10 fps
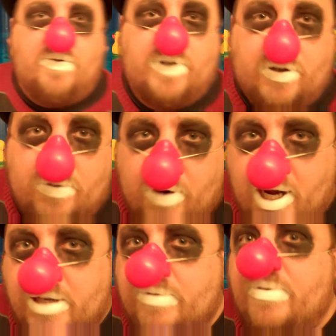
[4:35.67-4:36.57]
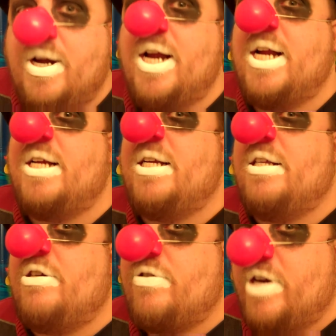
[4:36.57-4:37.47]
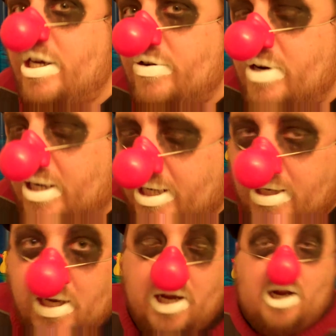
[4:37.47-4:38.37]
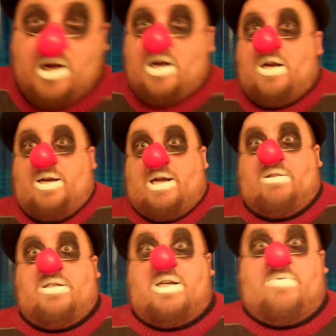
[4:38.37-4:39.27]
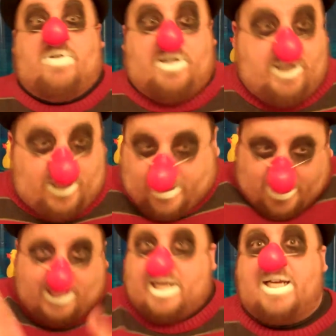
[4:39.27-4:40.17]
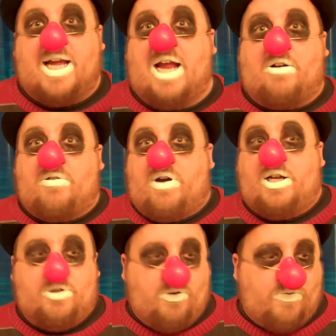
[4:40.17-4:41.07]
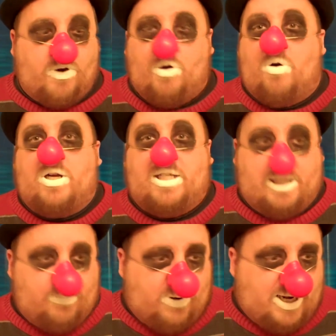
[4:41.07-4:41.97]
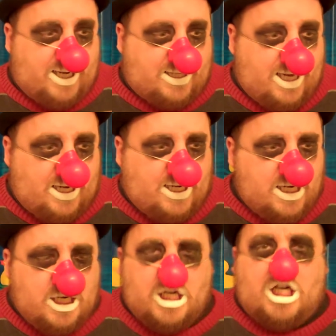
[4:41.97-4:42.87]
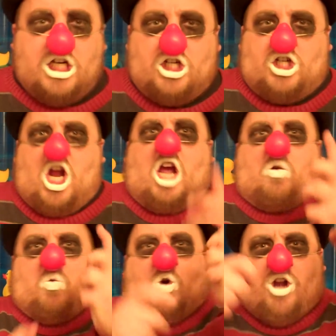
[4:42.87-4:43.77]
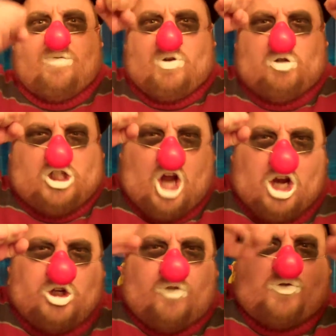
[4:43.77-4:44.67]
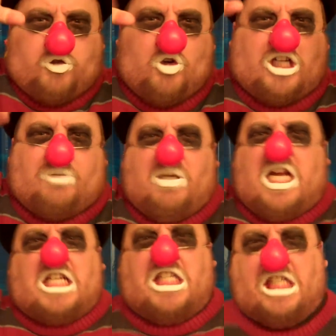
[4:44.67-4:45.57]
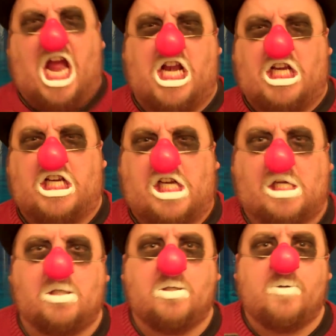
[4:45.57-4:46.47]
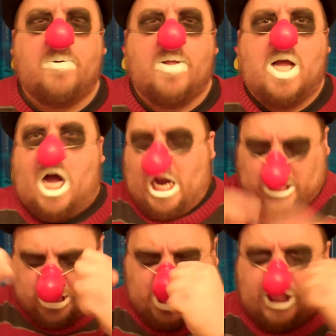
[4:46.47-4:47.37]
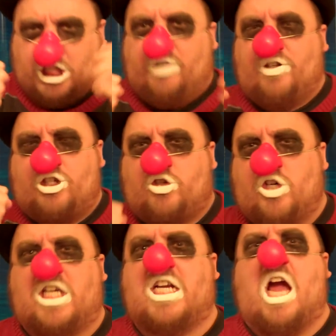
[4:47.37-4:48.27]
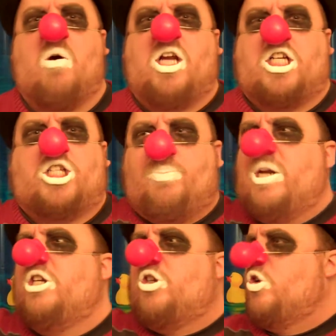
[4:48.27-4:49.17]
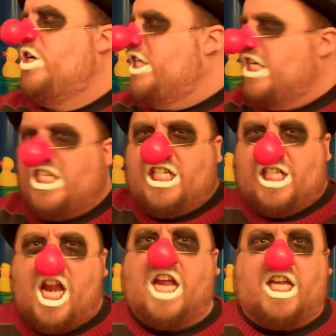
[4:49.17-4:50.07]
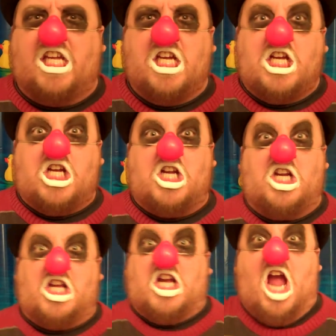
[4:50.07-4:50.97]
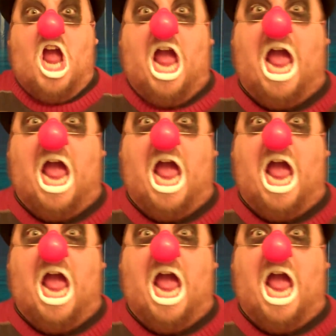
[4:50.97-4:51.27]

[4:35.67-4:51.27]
carves a cross right into the tree trunk. Now the devil is stuck. He can't cross over a holy symbol like that. Jack, what have you done? You've tricked me again! I cannot leave this tree now. I shall spend eternity as a snake eating